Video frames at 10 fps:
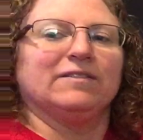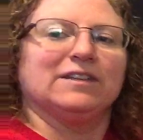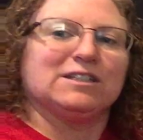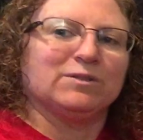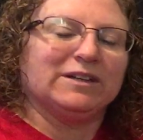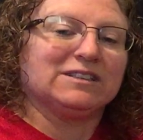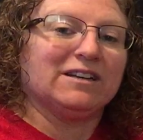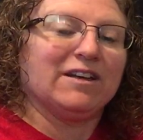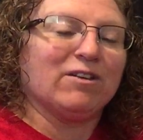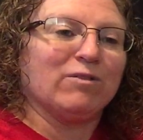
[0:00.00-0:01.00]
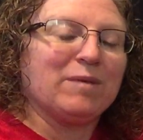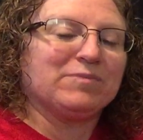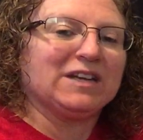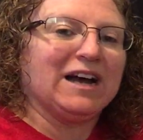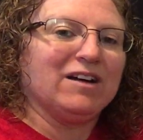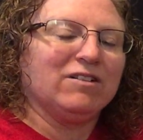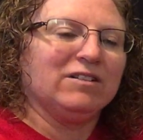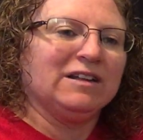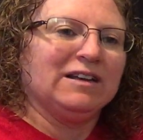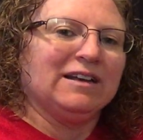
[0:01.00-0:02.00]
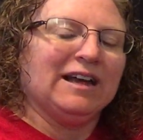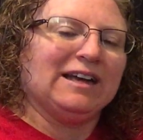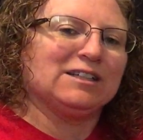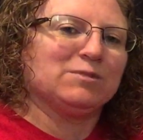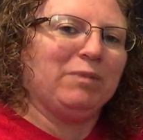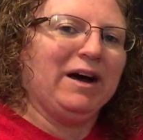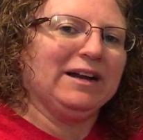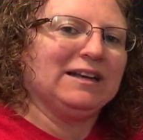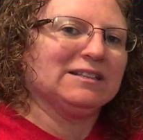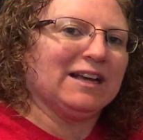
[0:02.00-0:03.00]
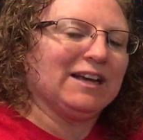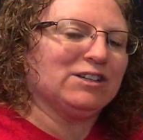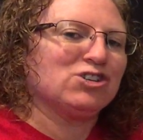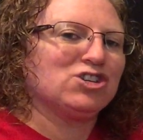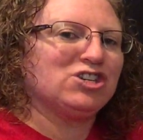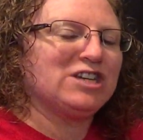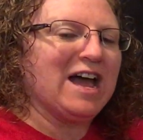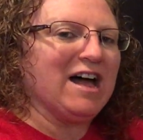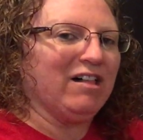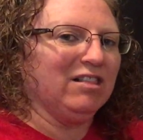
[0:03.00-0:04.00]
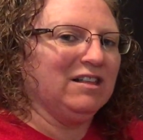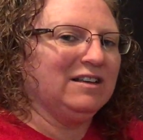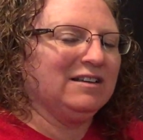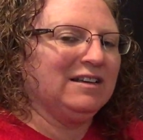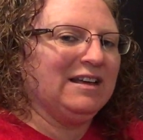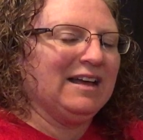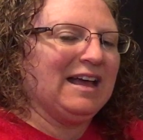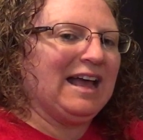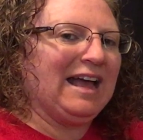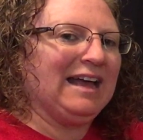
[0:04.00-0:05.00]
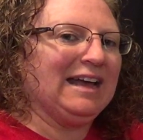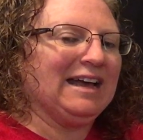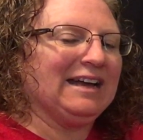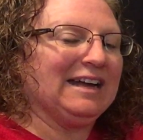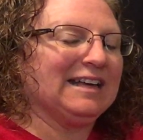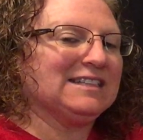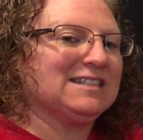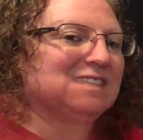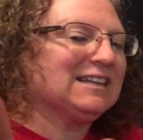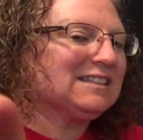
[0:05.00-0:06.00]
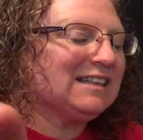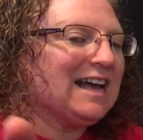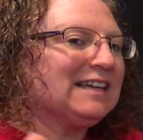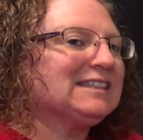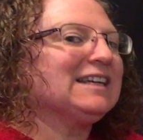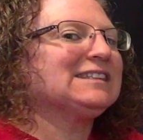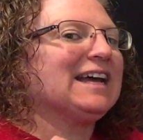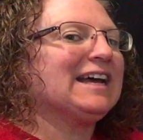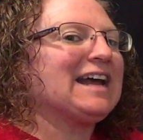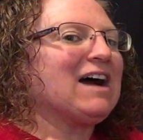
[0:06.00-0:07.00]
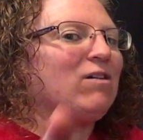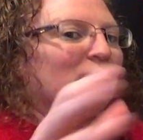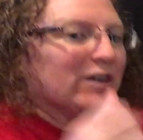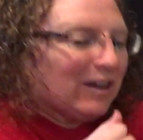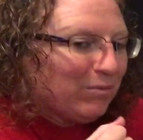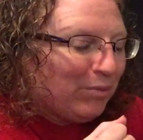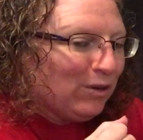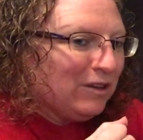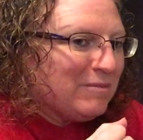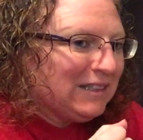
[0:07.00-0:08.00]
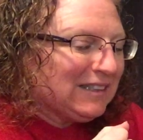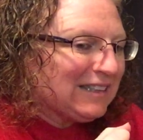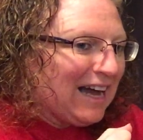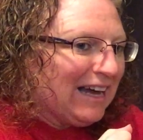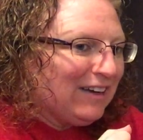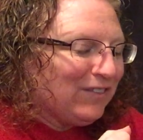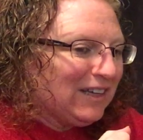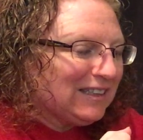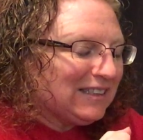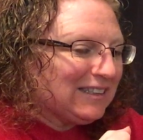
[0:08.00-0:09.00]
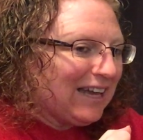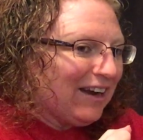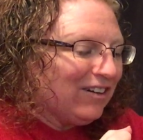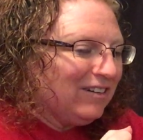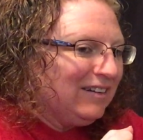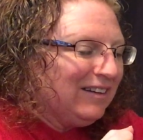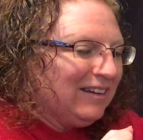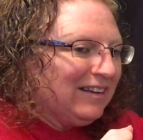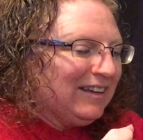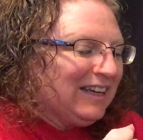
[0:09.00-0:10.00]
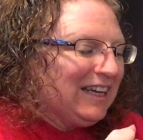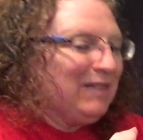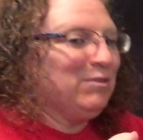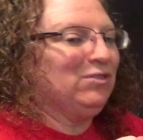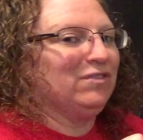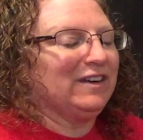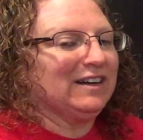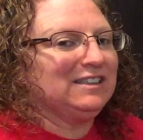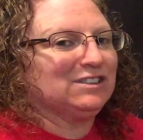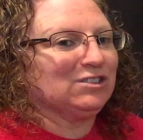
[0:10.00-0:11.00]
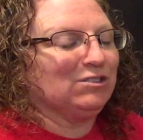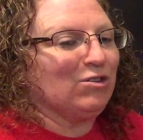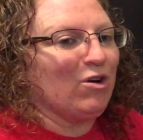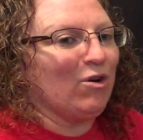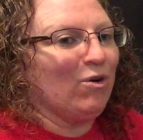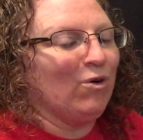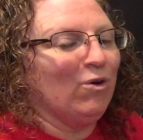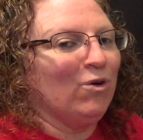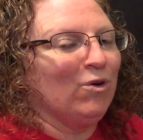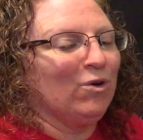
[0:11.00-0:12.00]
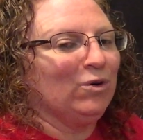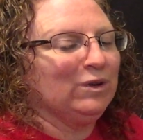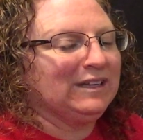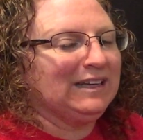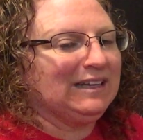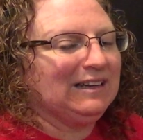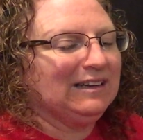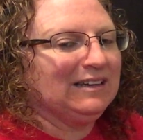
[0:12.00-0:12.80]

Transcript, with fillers: This one is another reptile, and its body is like a shell, and it can stick its legs and its head out, or it can pull him inside if it gets scared. He moves very slowly.